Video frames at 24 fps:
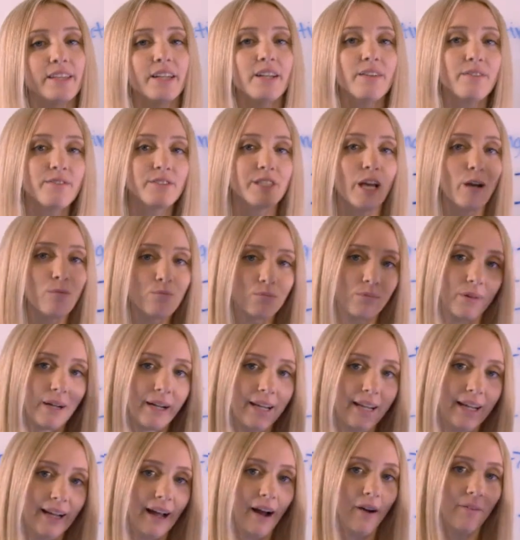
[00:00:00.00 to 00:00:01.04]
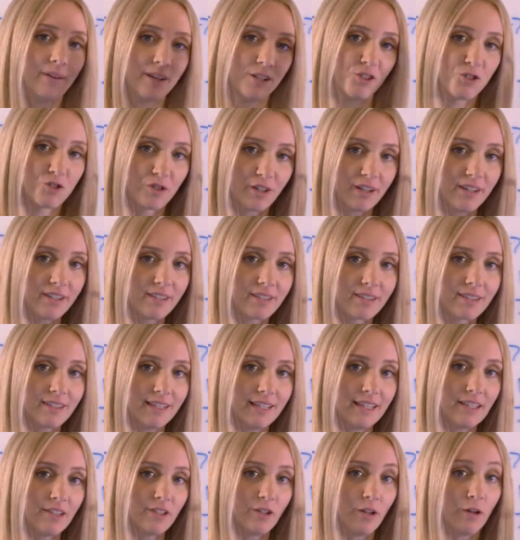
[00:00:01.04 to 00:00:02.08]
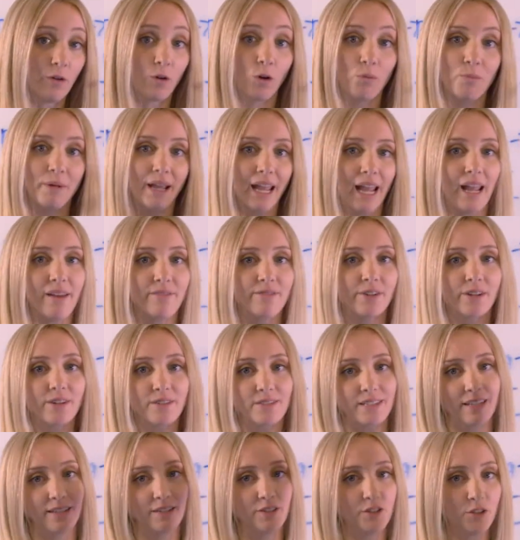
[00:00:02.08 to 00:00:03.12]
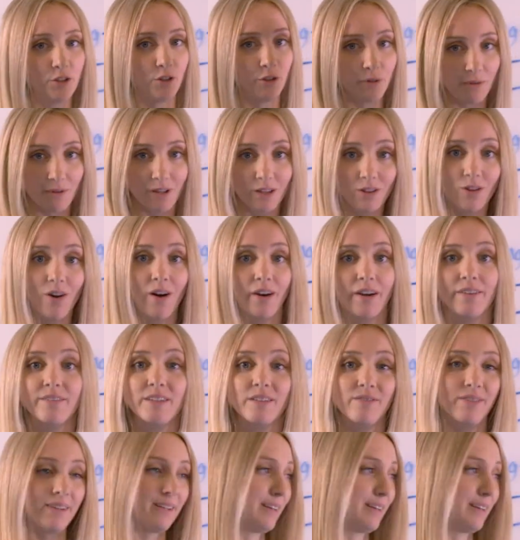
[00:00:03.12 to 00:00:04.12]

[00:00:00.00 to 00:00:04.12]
of separating out interests or behaviors into a lot of different